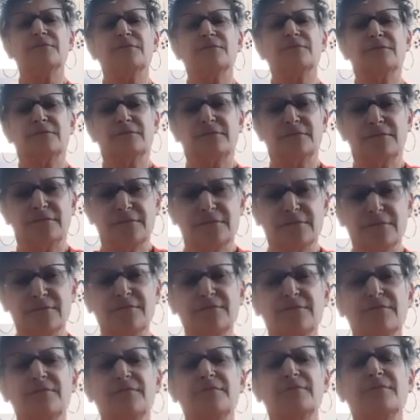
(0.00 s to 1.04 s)

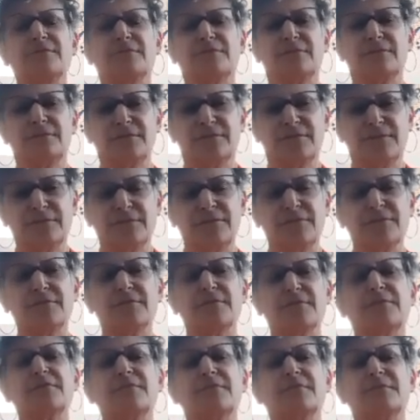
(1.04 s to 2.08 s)

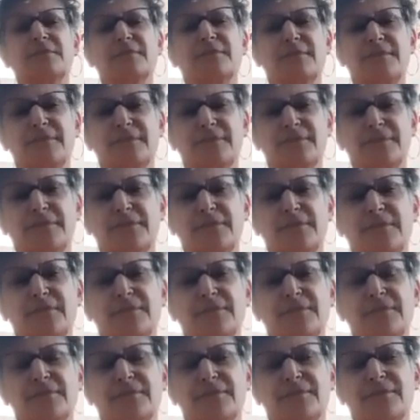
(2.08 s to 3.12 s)

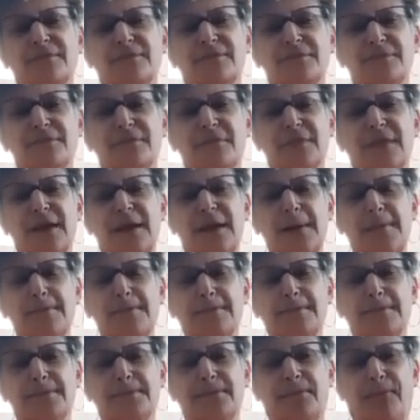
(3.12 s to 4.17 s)

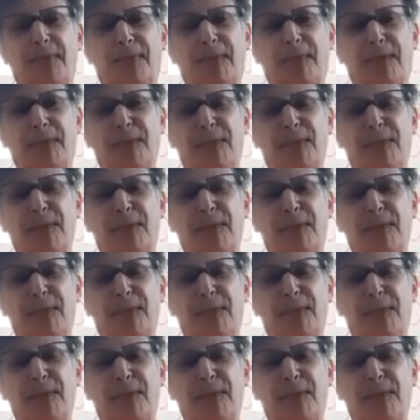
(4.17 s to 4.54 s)
(silent)